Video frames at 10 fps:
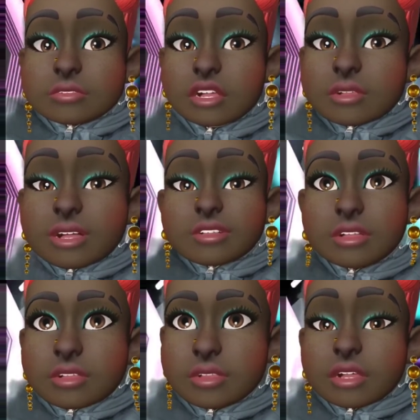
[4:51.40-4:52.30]
Nobody's
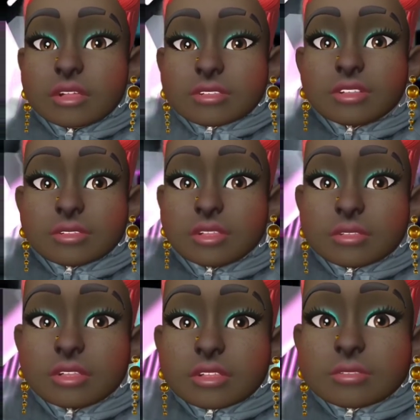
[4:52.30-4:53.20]
going to write off
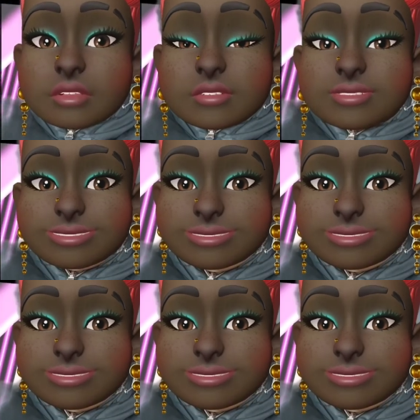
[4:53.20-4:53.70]
Serena Williams.